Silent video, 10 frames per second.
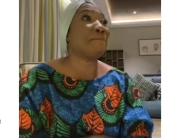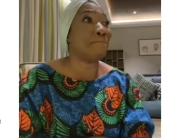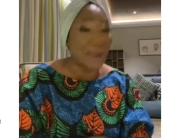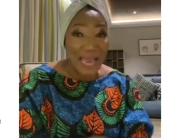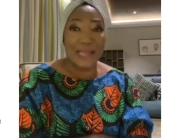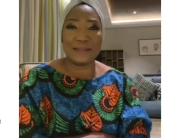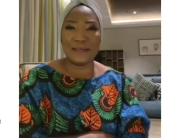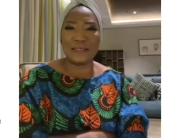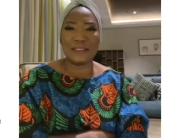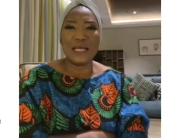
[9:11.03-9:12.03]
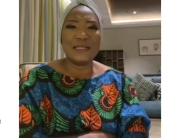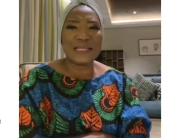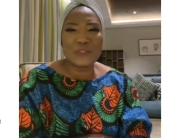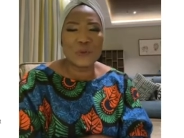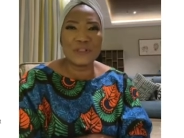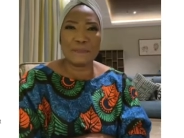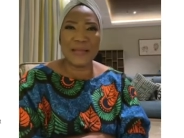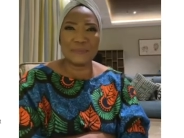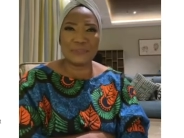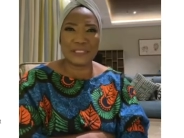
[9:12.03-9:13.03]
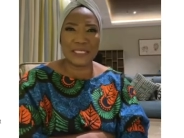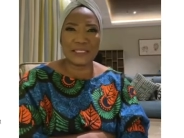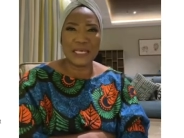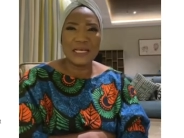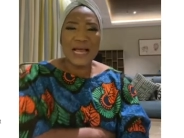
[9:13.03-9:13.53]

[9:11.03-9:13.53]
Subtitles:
buyeth it. That's what the Bible says.